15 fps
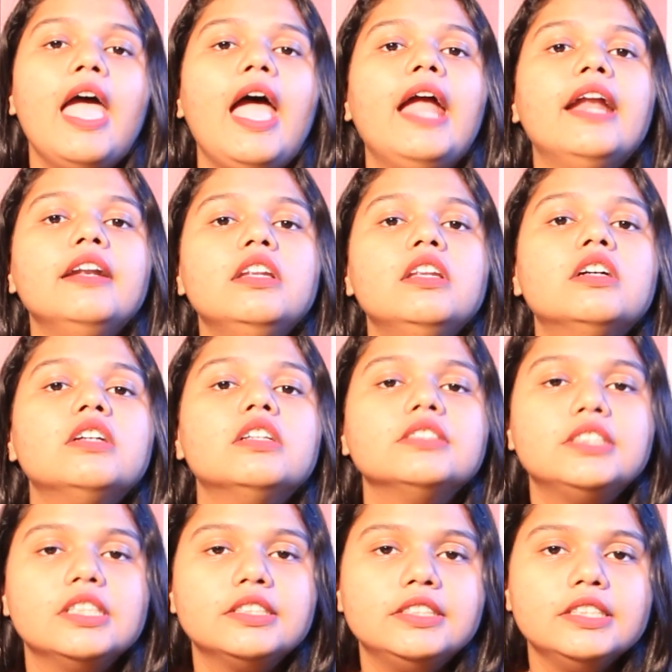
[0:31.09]
and the
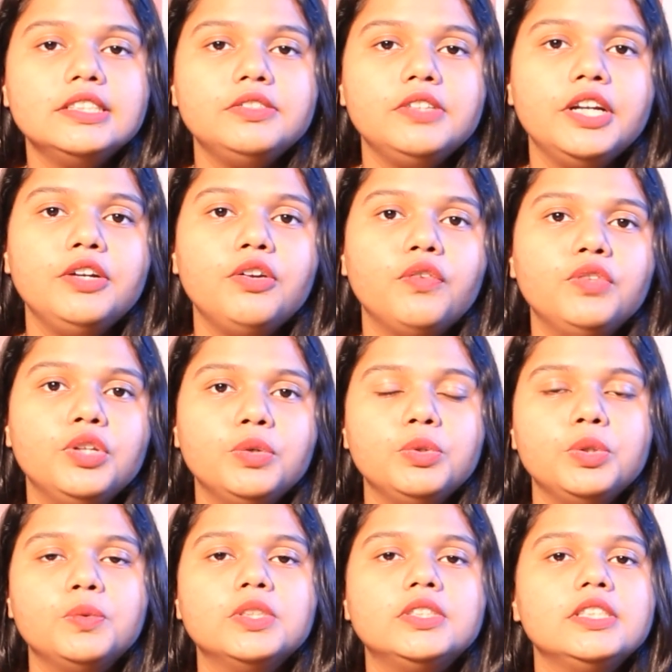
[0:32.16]
success rate of the
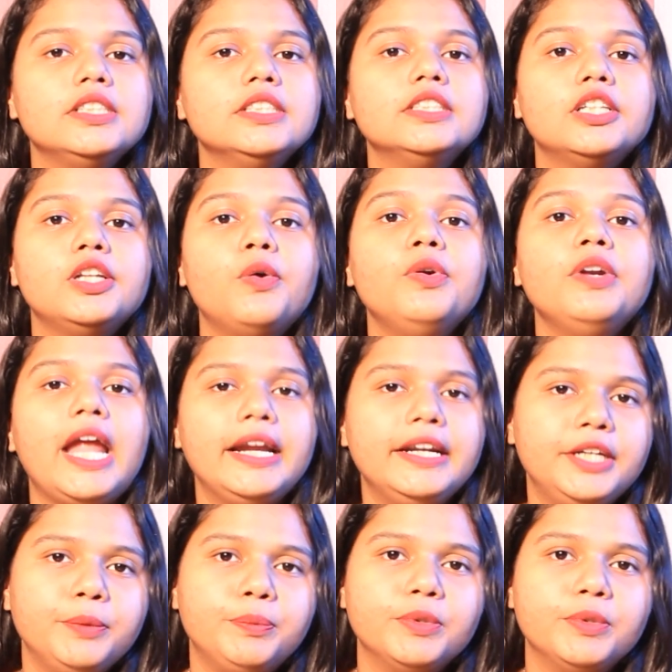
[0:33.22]
university is around 90